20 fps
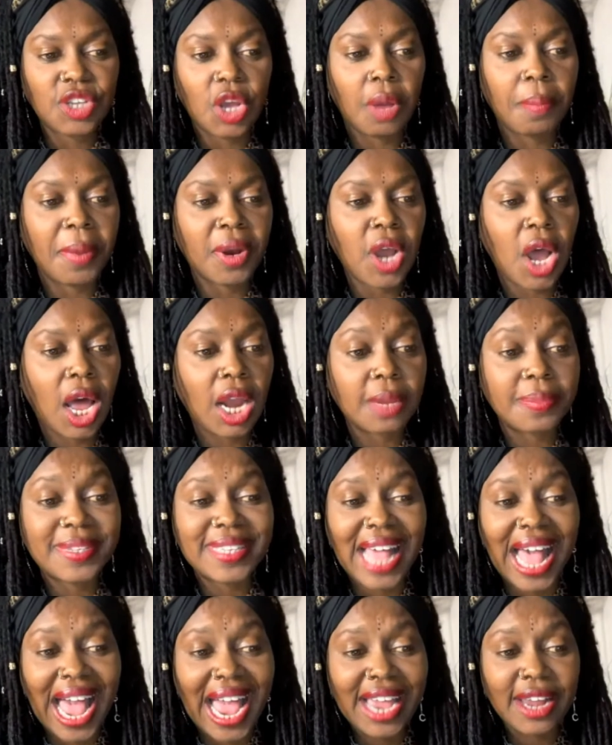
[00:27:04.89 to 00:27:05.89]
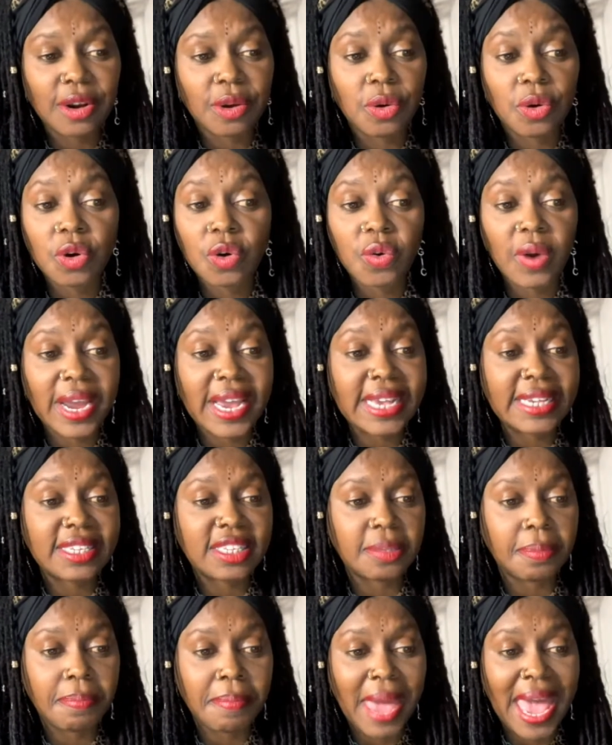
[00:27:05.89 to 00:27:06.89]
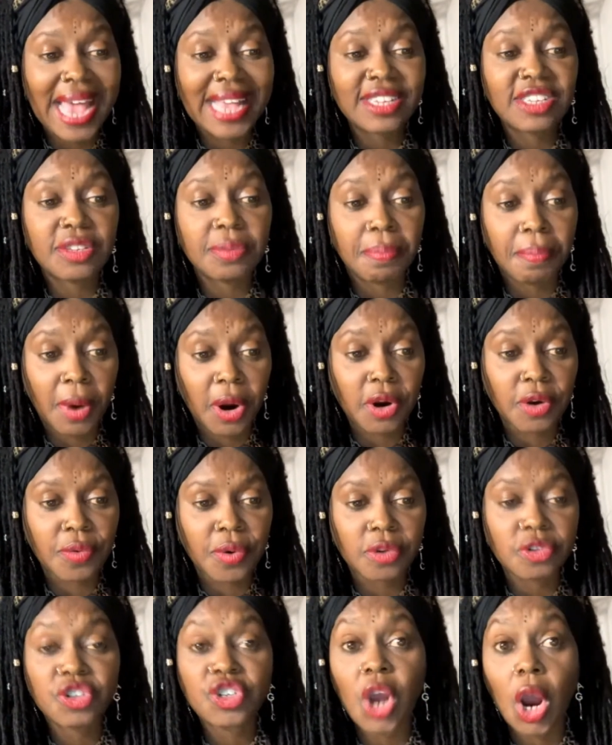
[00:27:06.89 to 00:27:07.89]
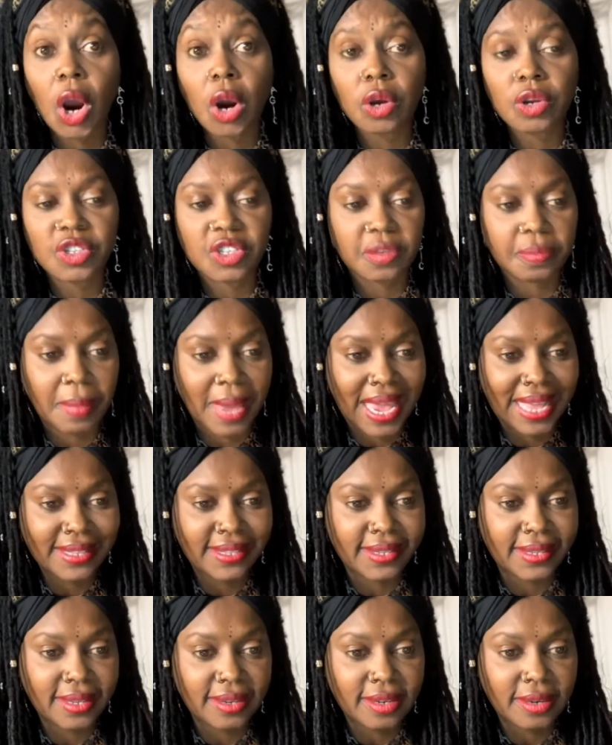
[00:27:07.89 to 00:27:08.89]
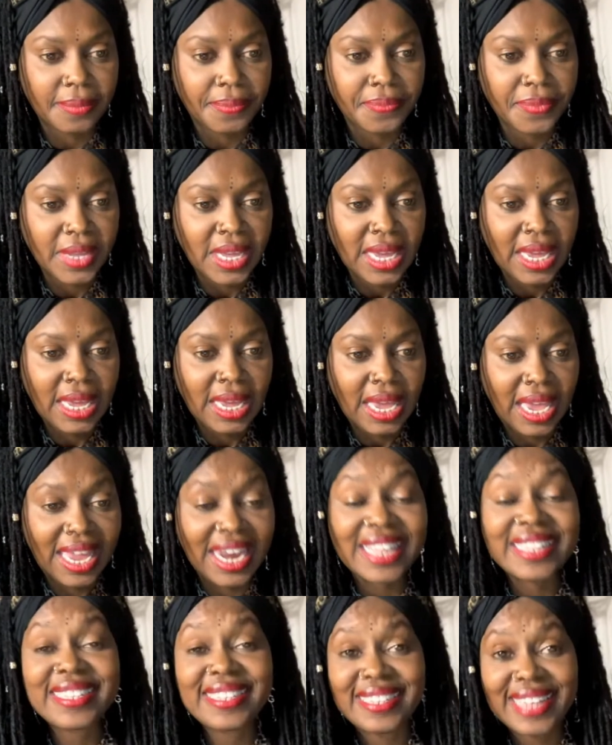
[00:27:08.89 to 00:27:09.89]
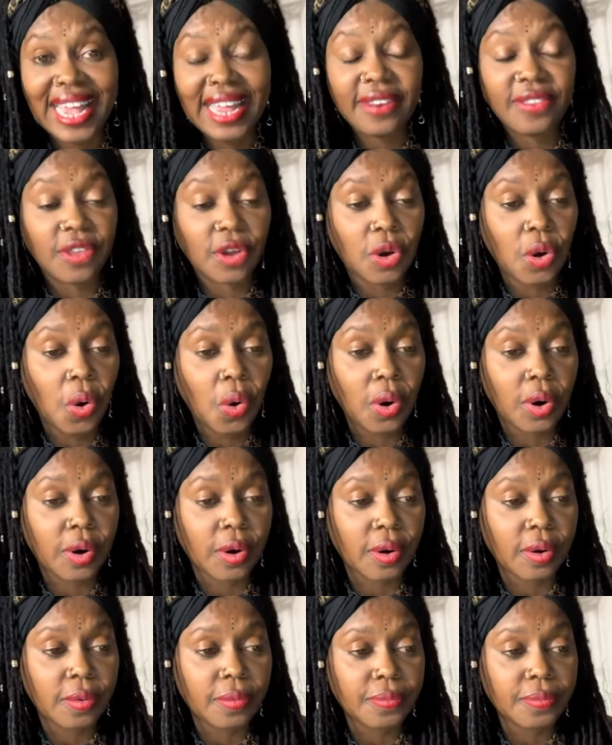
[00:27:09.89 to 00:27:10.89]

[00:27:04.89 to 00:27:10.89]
on McCallum's idol, crazed mass murderer Charles Manson, and it sat in the corner.